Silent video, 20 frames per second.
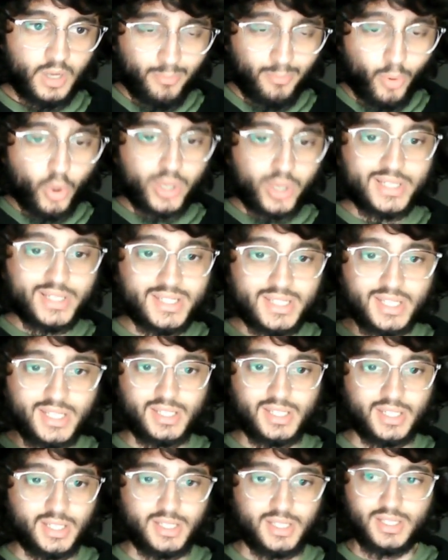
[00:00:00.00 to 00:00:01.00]
more
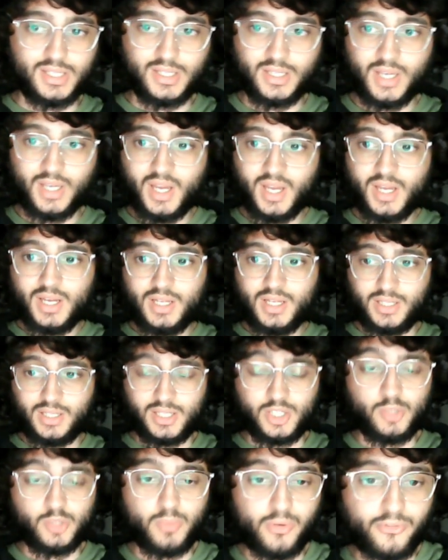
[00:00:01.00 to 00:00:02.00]
consistency.
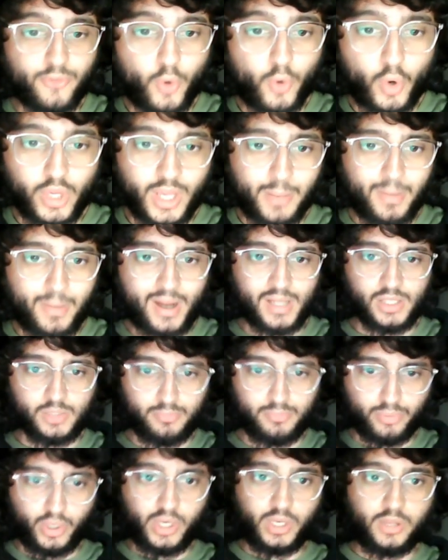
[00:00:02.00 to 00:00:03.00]
This is before
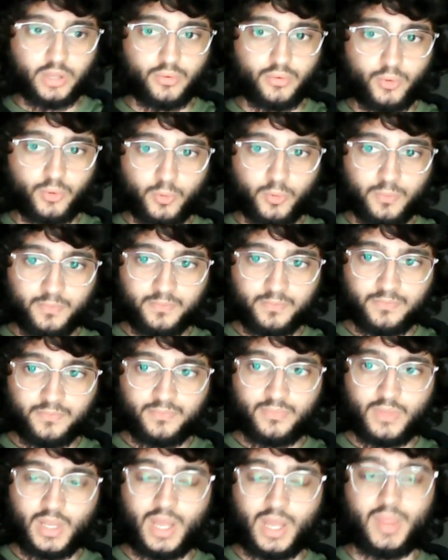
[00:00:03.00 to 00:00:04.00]
Yamal's breakthrough,
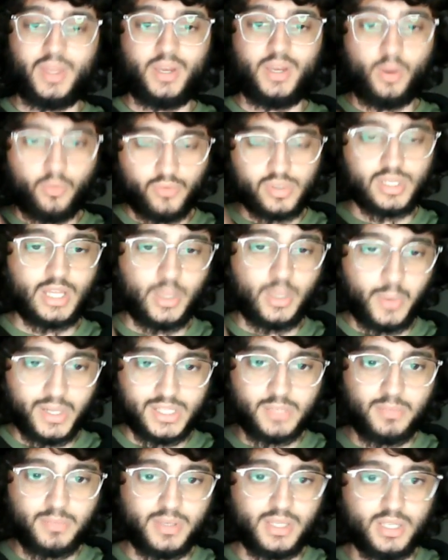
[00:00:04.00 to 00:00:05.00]
and then obviously he
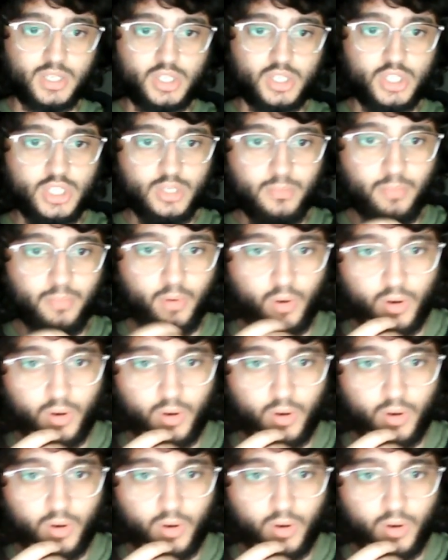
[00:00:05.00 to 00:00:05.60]
went to PSG.